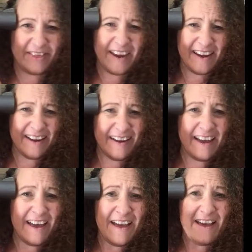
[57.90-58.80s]

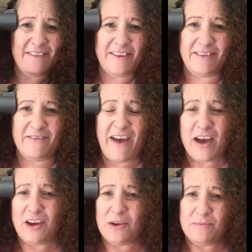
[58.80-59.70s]
thing that the
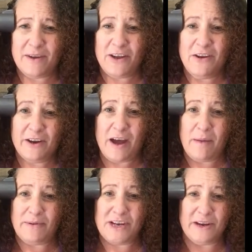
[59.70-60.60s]
vacuum can hook
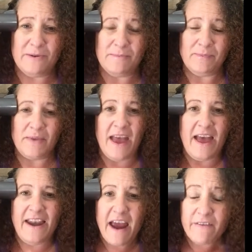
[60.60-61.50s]
up to.
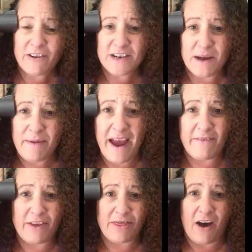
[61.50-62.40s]
And every time I
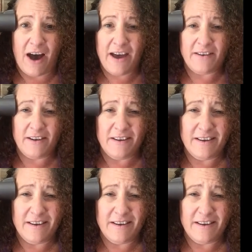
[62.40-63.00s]
have a thought,